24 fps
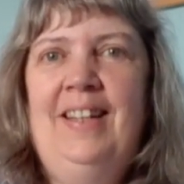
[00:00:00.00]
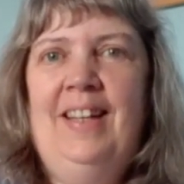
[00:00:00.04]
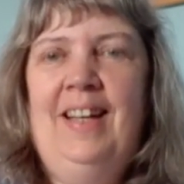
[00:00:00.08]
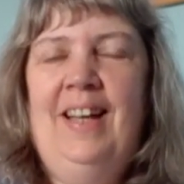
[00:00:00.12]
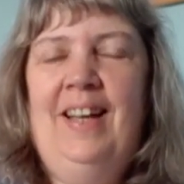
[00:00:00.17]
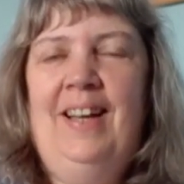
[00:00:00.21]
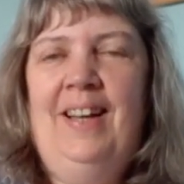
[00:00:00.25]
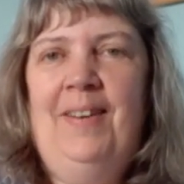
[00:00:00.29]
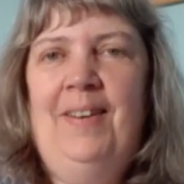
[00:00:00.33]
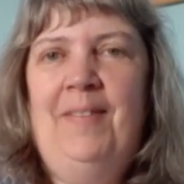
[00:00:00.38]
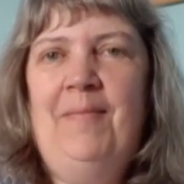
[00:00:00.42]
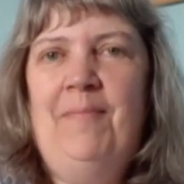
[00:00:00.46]

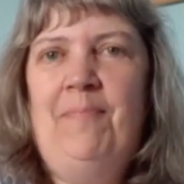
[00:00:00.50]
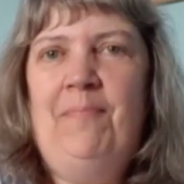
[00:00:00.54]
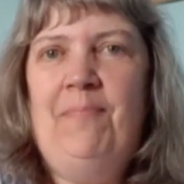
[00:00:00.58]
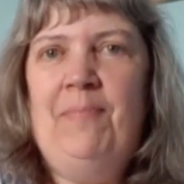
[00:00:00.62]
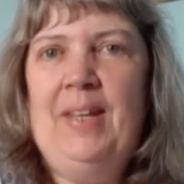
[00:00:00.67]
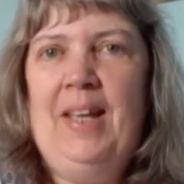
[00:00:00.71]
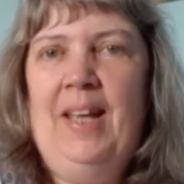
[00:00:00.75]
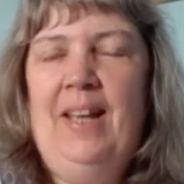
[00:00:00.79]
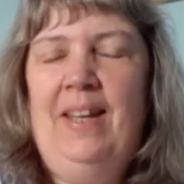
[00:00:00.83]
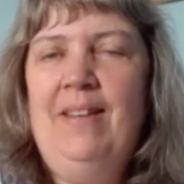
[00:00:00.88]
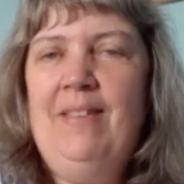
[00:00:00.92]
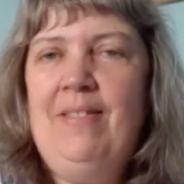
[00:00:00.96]

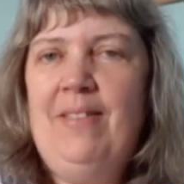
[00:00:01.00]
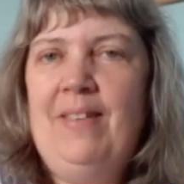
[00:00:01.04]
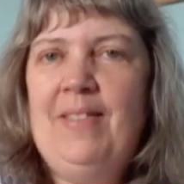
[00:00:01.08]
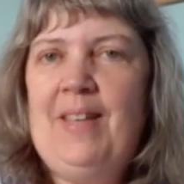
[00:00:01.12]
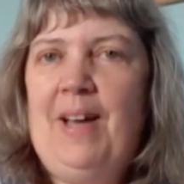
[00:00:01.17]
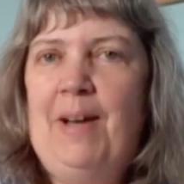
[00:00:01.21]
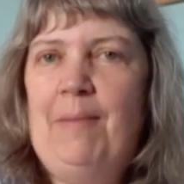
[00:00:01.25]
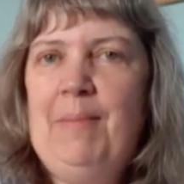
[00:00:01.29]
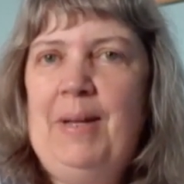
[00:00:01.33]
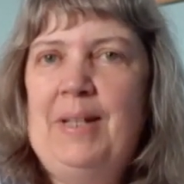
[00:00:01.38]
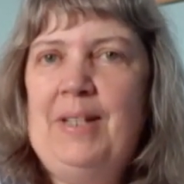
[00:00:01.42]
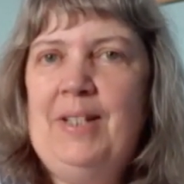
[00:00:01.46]
Anything that
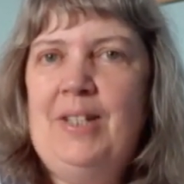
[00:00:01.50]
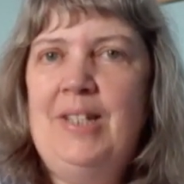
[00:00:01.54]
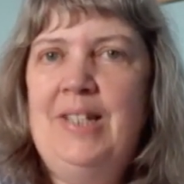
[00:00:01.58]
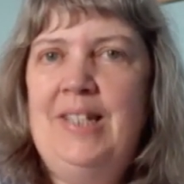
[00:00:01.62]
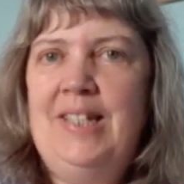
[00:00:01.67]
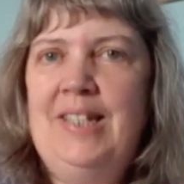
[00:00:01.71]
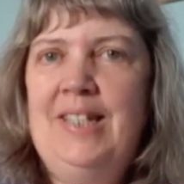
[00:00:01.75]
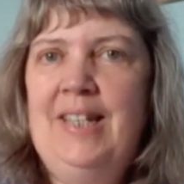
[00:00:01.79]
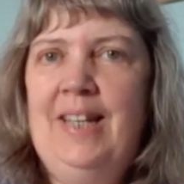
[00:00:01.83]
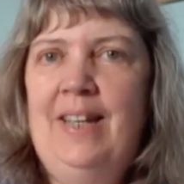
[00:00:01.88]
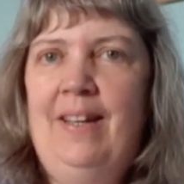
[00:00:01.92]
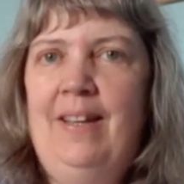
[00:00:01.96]
I mentioned
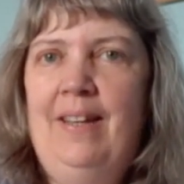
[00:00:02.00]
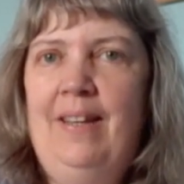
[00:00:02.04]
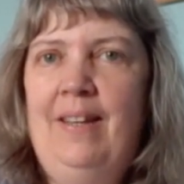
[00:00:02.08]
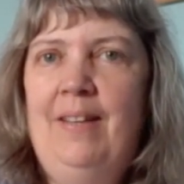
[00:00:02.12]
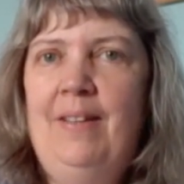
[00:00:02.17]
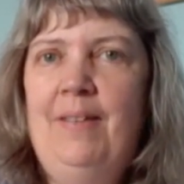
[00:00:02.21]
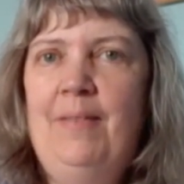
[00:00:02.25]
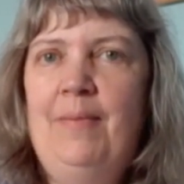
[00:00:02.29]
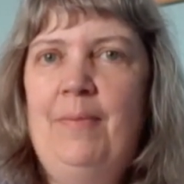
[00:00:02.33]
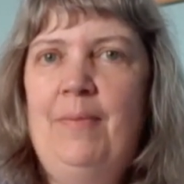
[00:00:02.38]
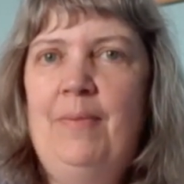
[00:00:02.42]
today